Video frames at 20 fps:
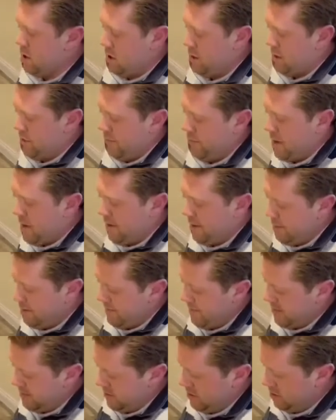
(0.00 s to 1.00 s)
very
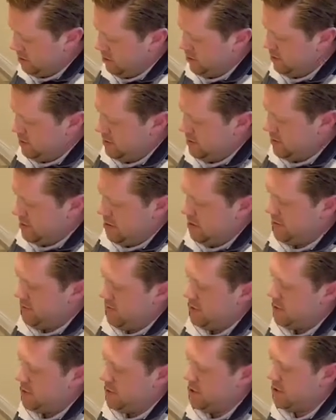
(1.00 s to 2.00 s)
fast across the surface,
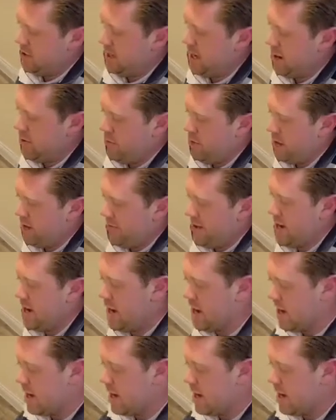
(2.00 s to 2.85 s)
just to get rid of any